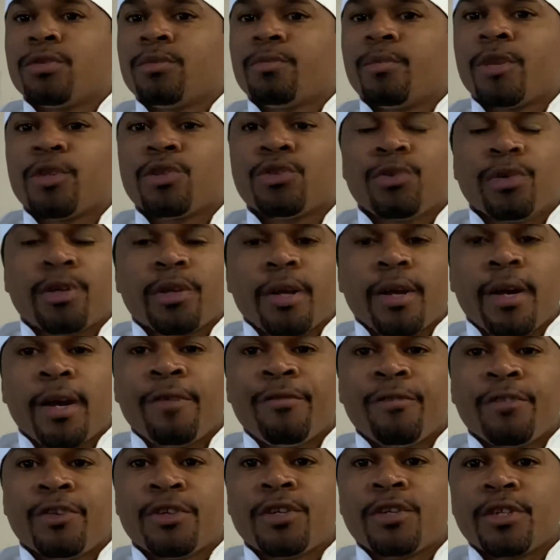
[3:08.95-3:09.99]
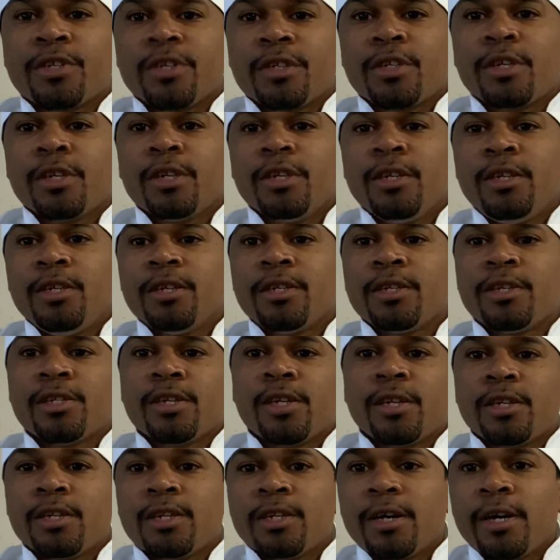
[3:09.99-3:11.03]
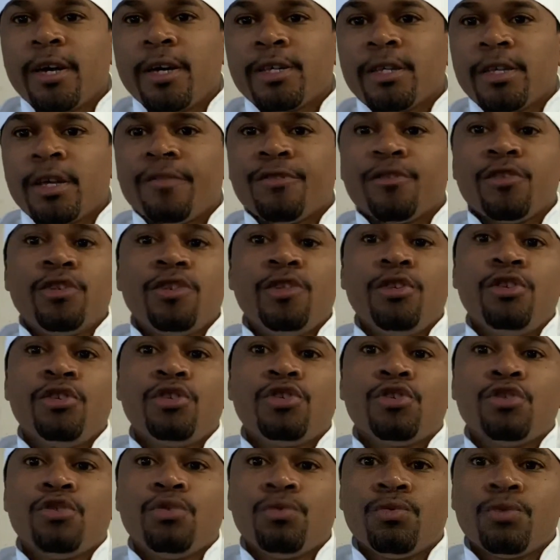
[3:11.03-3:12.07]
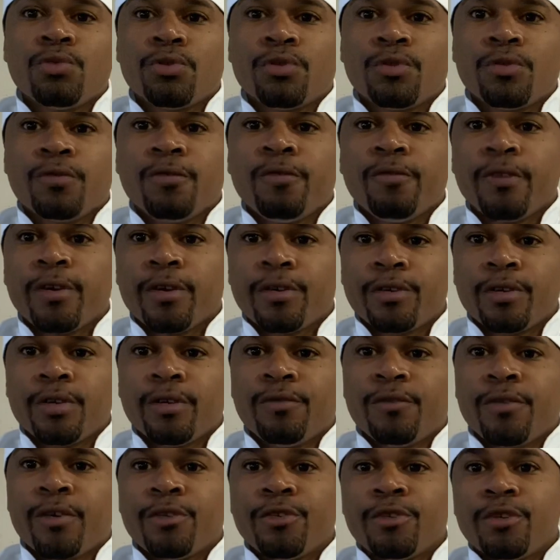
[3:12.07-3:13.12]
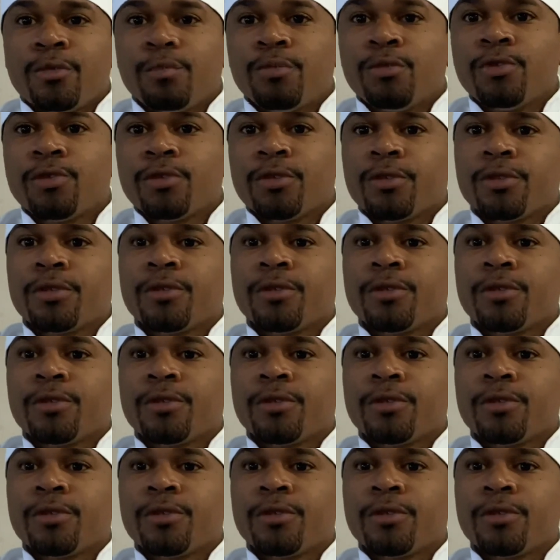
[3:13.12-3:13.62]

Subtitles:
Make sure that everything is clean and sanitized after each use. Very important.